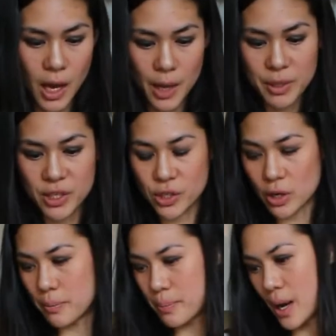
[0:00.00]
I'm gonna
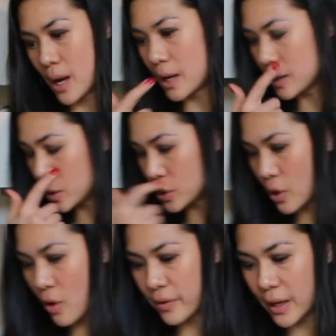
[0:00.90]
start by
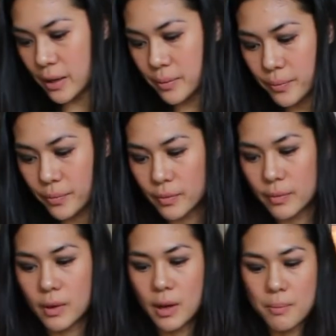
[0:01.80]
dissolving
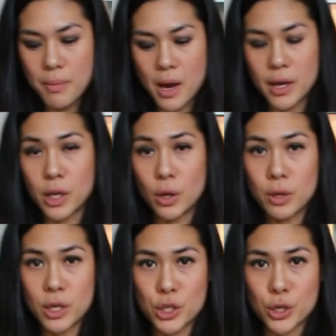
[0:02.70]
my
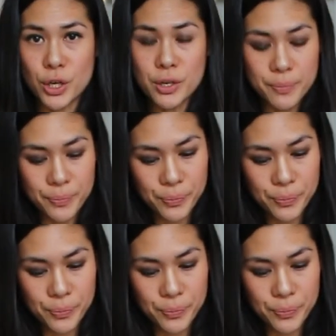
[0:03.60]
coconut sugar.